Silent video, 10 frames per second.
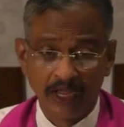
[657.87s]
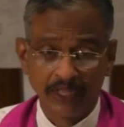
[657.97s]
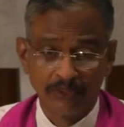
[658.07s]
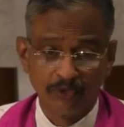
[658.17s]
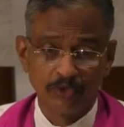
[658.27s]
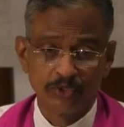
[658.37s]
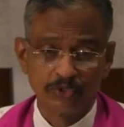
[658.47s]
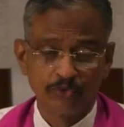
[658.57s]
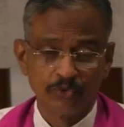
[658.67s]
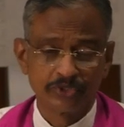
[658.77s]
and those
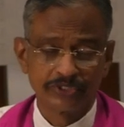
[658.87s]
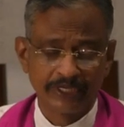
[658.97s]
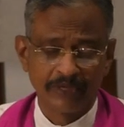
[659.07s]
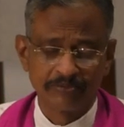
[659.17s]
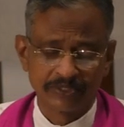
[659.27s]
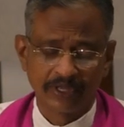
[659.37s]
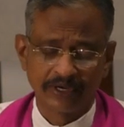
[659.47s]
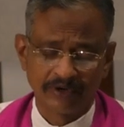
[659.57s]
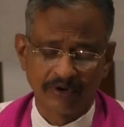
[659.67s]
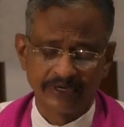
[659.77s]
whose names are
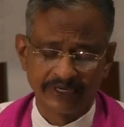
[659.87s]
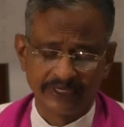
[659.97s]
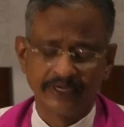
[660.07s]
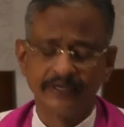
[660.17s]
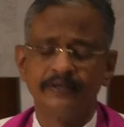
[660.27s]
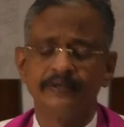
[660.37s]
not written.